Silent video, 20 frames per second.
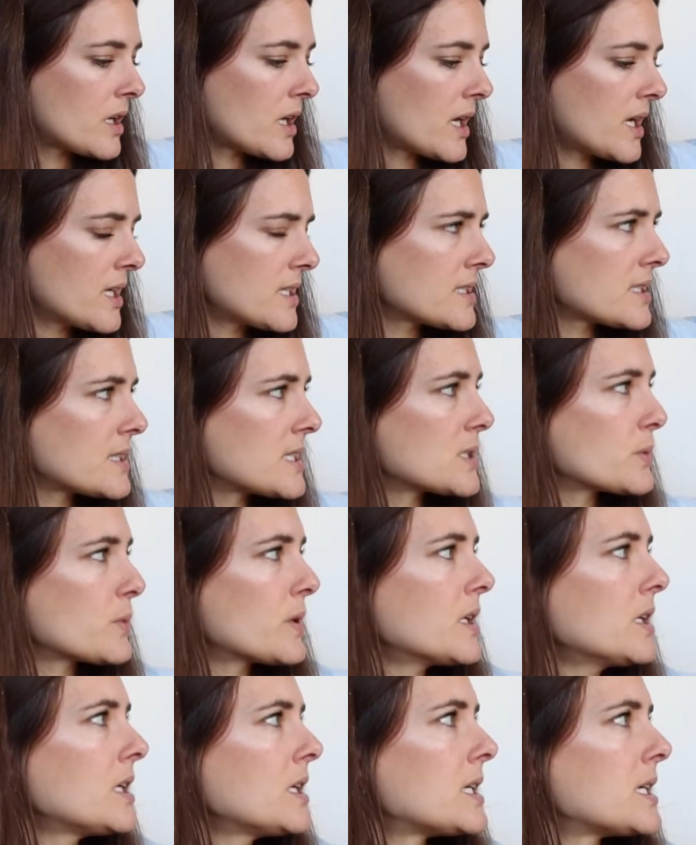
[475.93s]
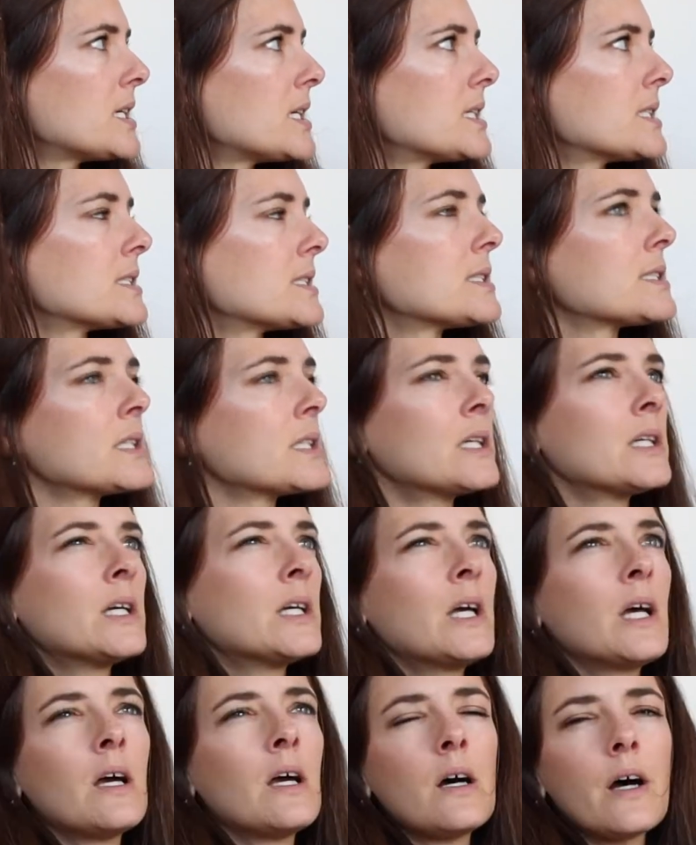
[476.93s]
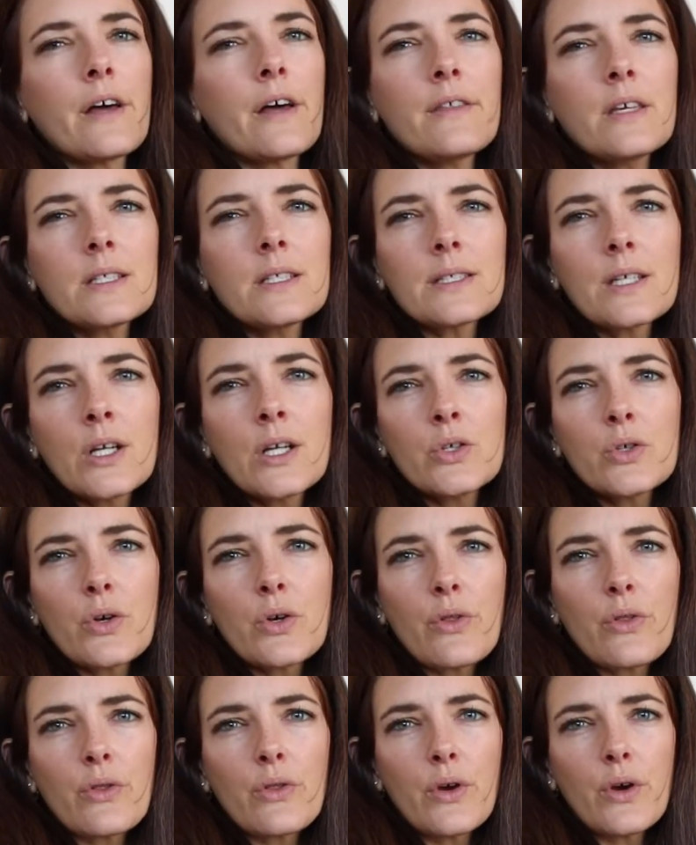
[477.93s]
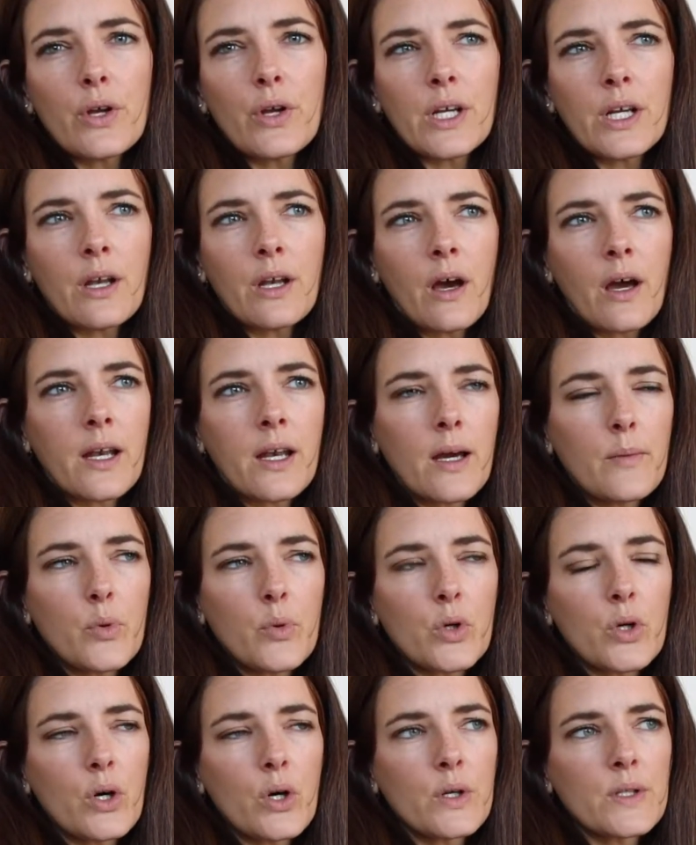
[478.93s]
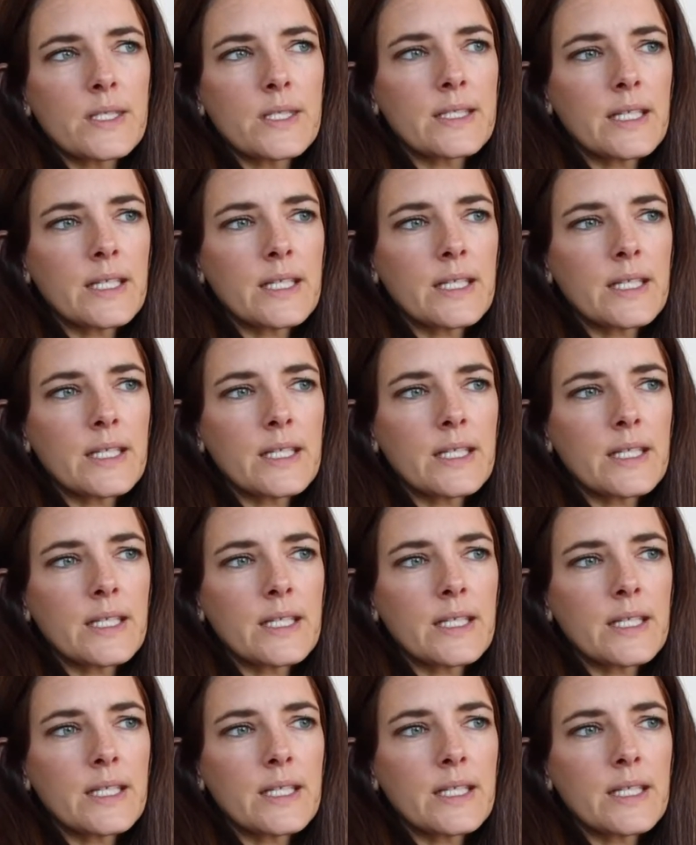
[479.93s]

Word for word: And this one is, I think it's 139 I bought it on